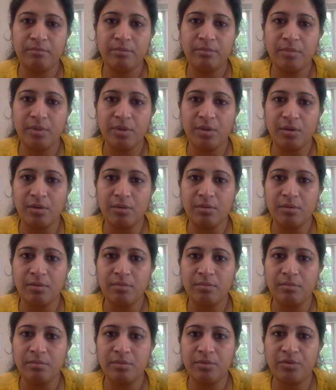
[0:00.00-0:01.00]
you know,
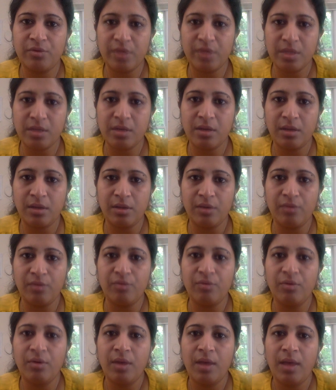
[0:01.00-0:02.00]
trusting you
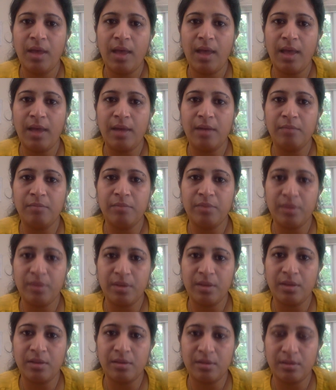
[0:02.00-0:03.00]
and
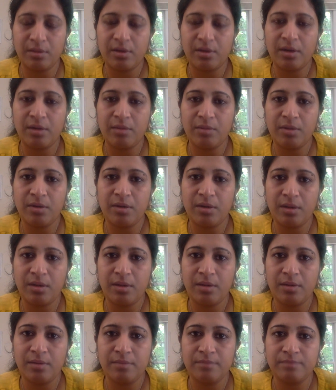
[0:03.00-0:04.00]
building the
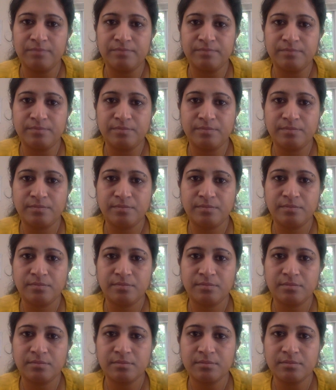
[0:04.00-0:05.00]
credibility.
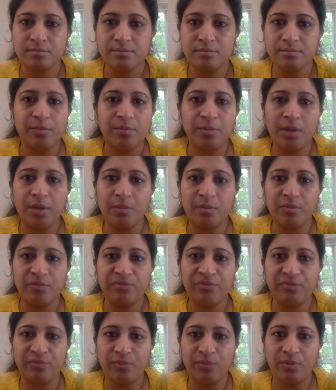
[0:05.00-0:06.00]
Tip number
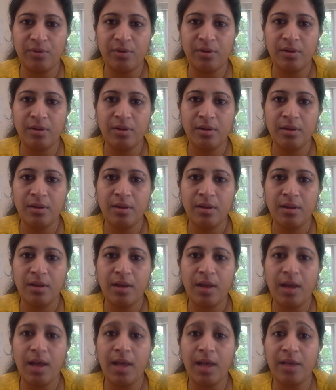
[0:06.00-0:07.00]
4,
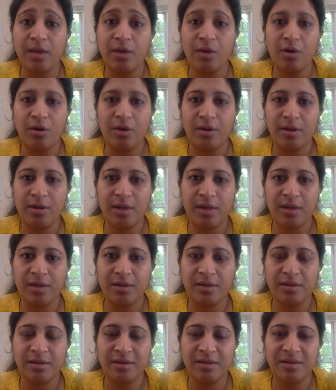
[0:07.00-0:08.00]
eye
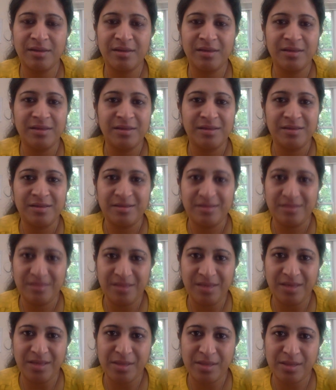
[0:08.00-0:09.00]
contact.
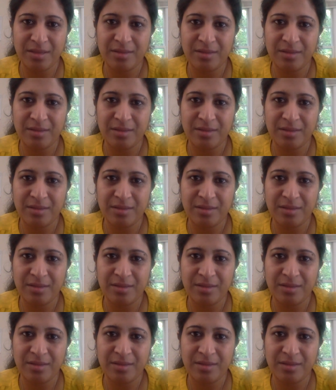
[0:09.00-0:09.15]
Yes,